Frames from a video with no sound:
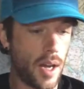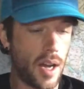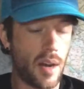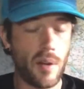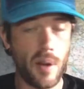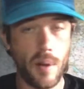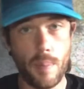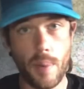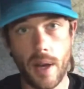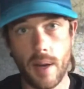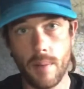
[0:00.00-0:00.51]

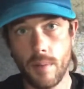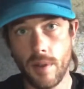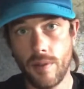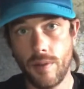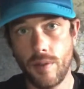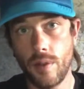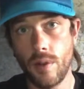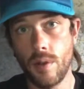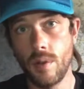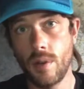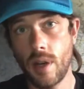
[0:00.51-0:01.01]
I packed my
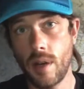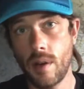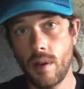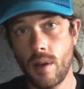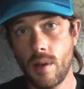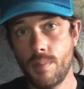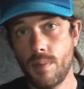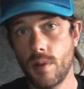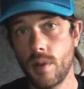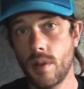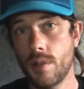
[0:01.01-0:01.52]
food, how I
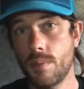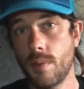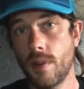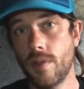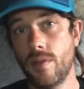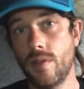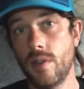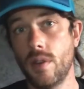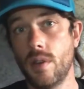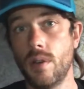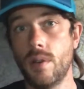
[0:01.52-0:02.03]
approached my
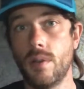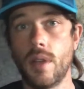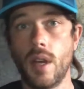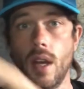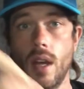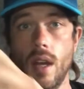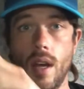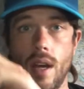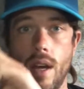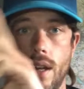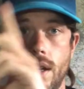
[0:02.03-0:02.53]
food,
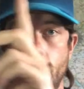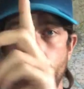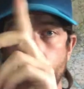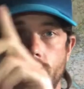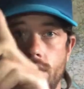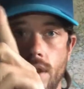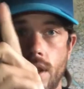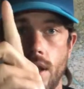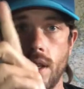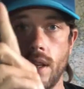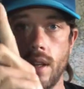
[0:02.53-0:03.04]
I'll leave
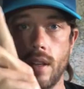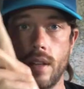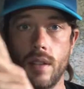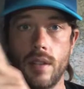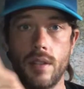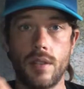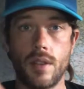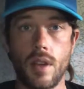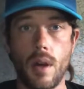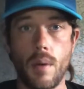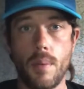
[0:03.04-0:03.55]
a link at the
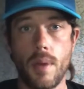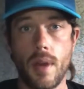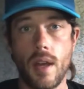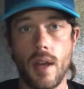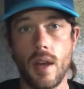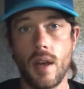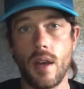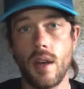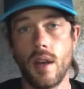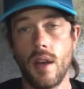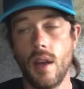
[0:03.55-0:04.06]
top
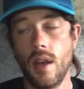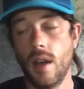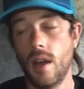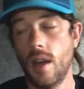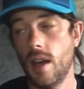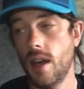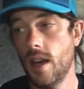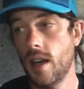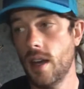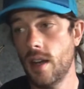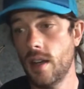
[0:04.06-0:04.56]
here,
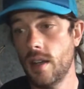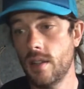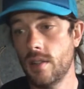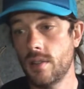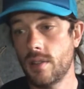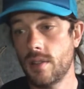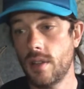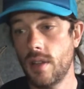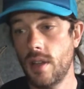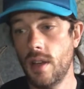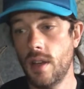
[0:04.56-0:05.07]

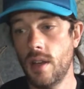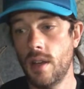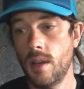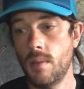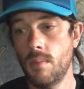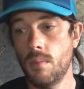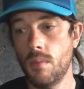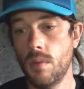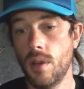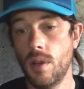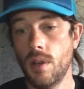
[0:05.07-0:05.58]
and
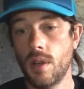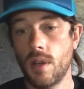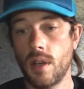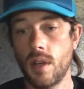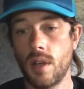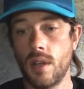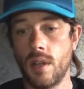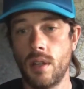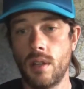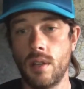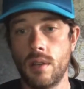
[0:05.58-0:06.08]
you
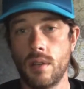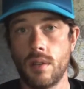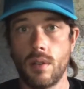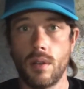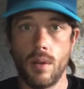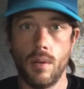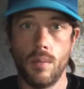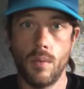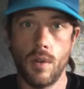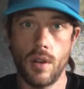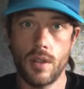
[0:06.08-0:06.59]
can
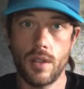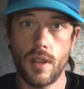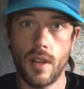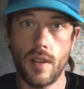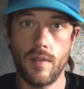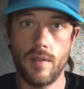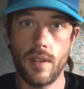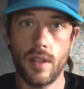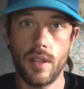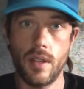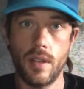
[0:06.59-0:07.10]
go and watch
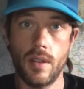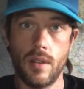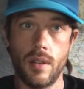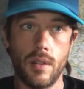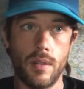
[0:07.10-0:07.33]
that video.